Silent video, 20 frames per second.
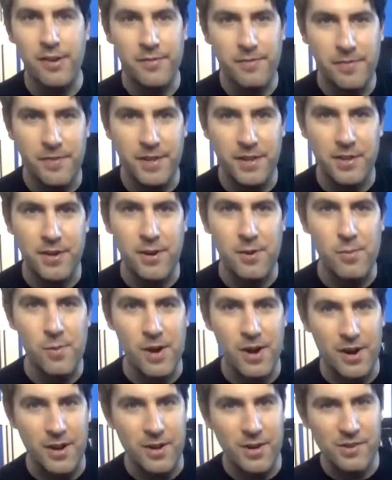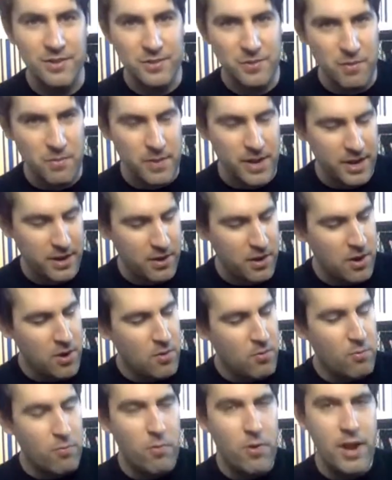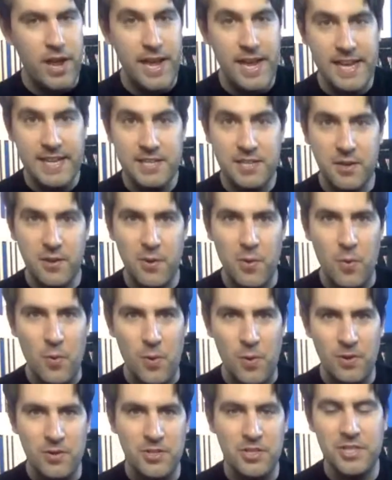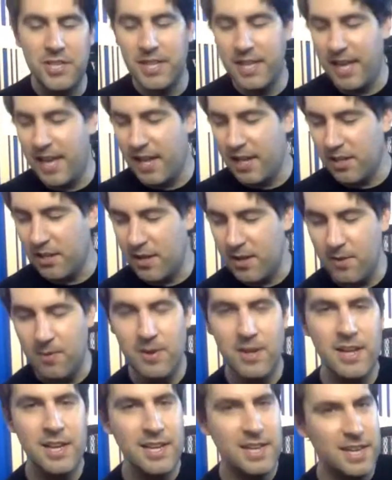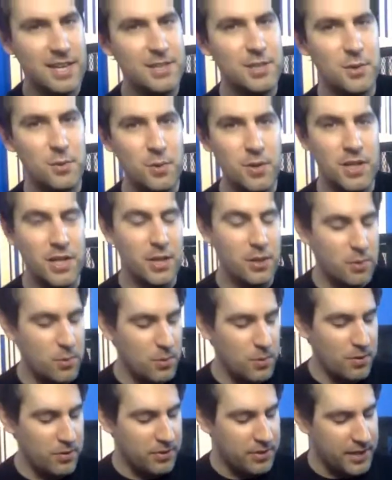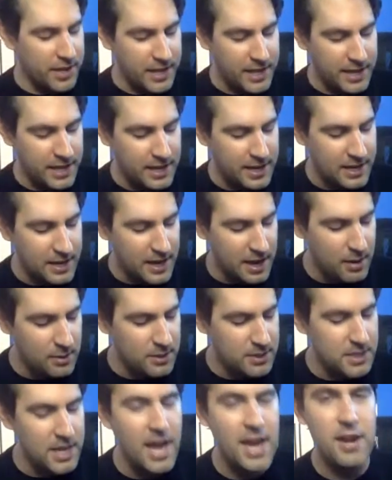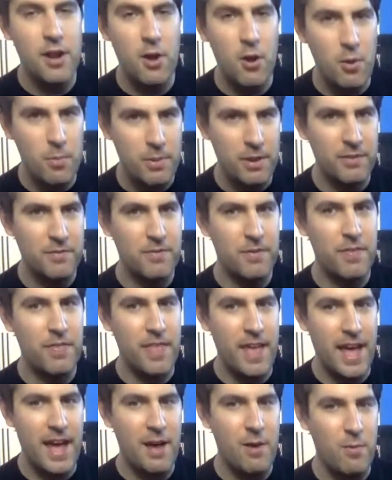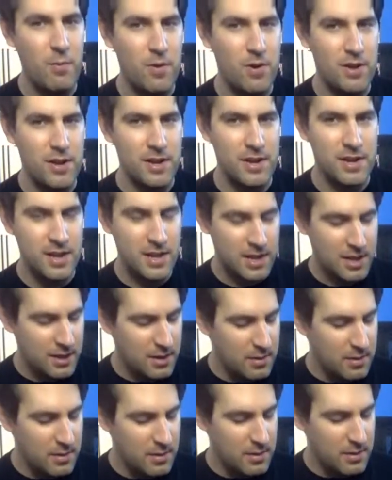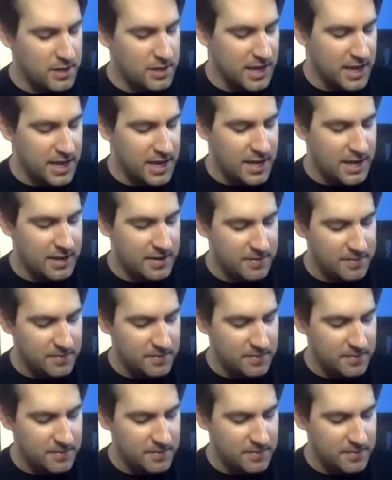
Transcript: grain filler, where it goes from like red to orange to yellow. It's a really cool thing. I was kind of hoping for that one, but